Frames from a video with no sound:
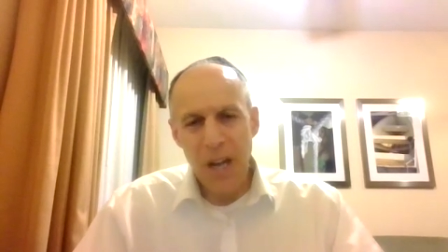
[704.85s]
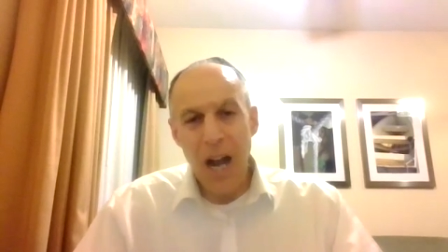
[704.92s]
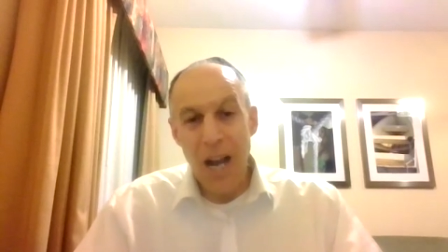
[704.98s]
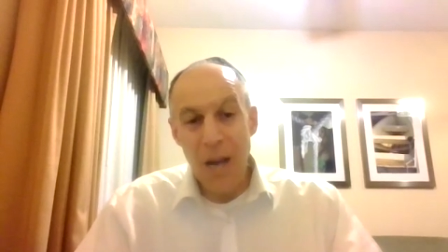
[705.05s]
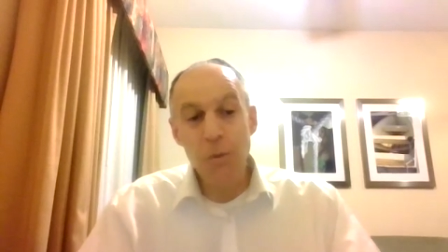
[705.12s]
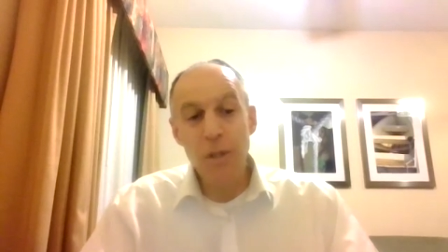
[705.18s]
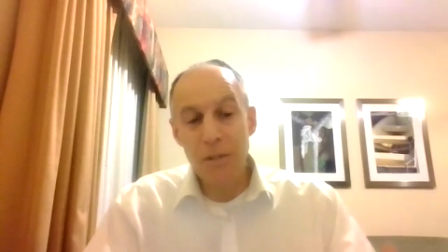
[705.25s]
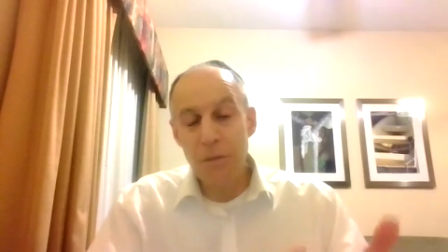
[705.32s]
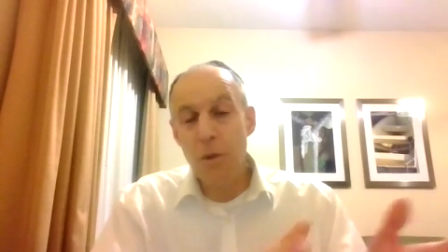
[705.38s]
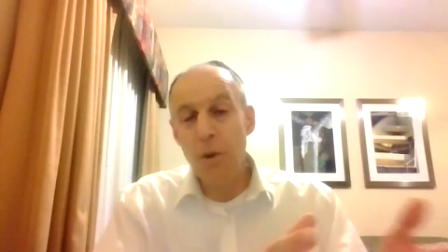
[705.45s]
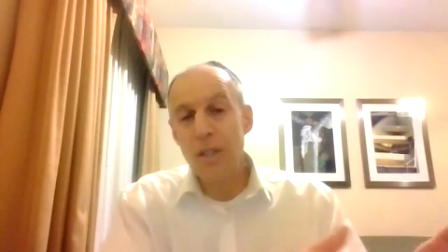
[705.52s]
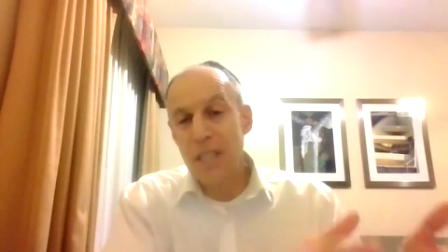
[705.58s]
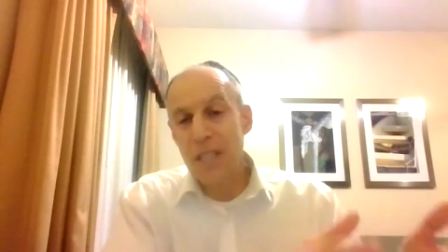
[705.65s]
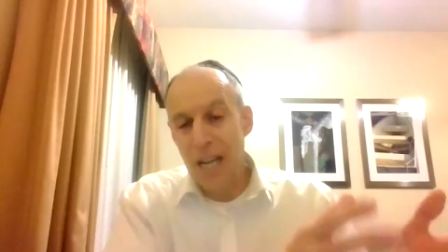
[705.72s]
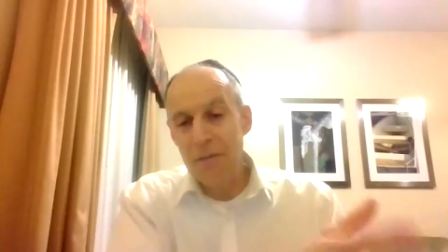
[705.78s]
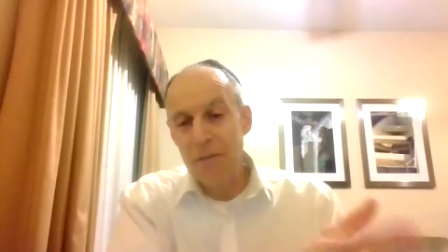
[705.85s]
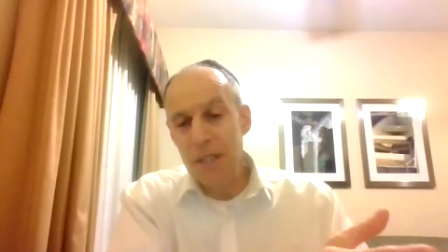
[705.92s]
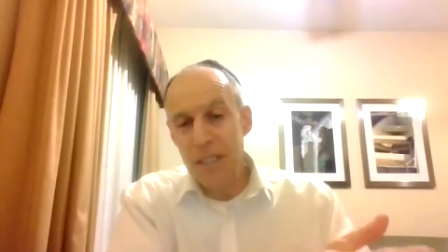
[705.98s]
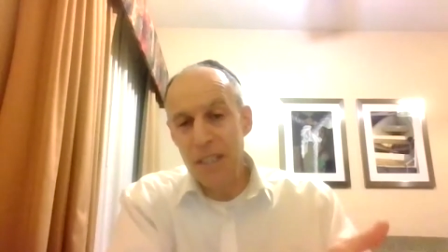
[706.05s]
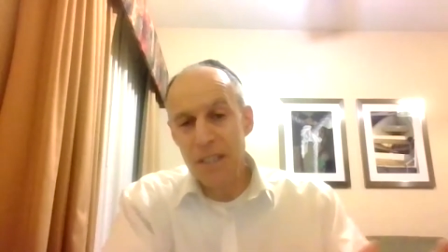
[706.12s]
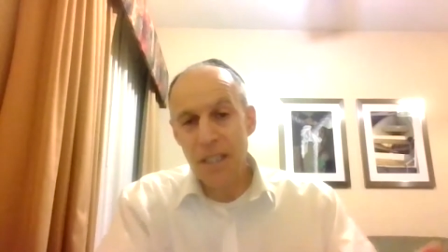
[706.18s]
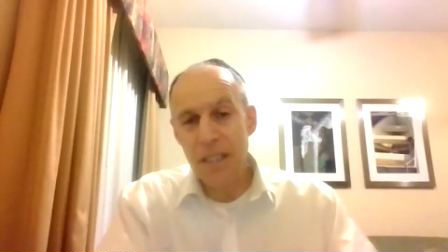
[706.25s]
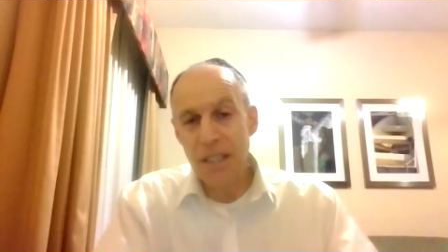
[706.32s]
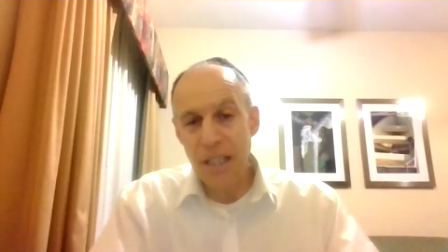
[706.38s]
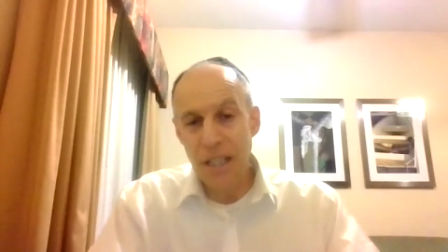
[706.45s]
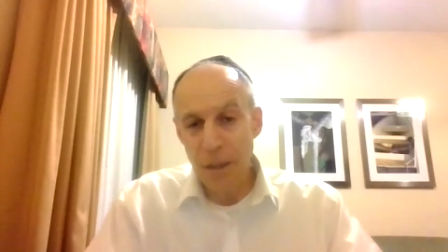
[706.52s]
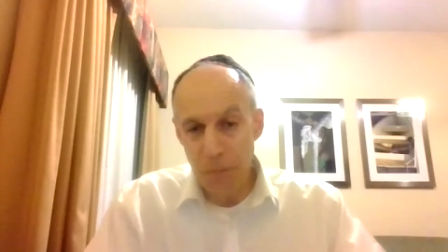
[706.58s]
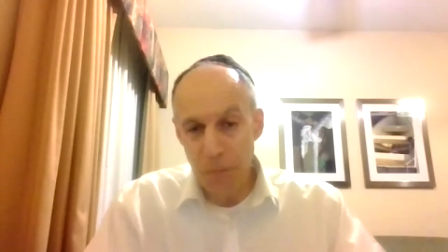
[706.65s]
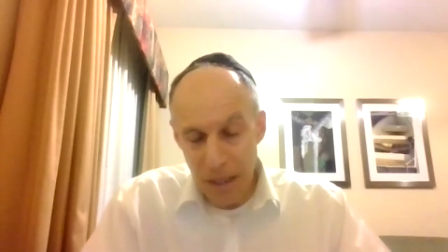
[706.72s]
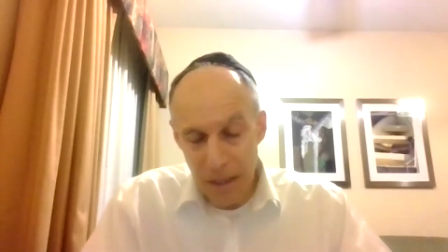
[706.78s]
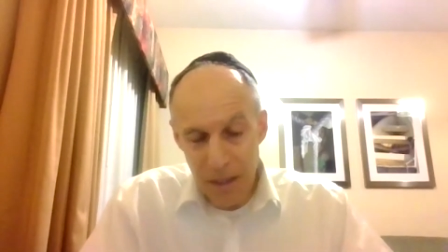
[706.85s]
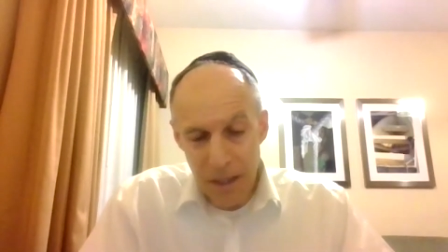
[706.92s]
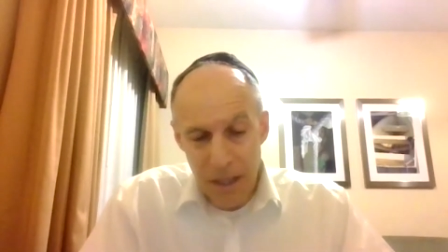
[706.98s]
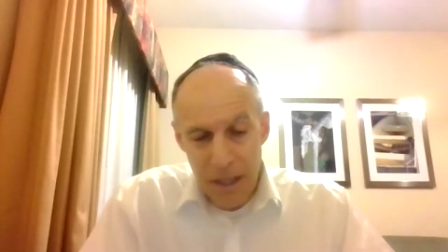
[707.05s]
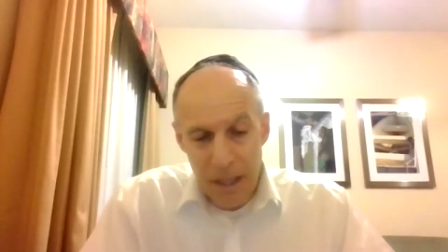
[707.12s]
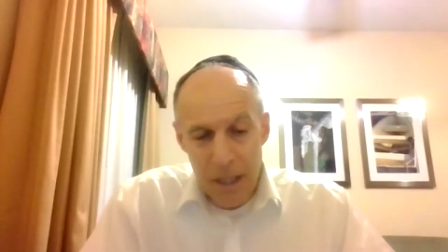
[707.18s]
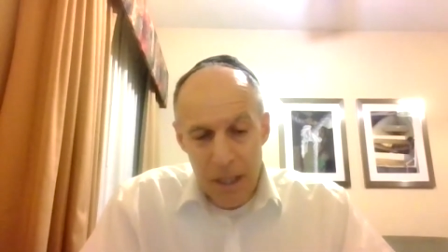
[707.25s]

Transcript: I would, of course, have the city email,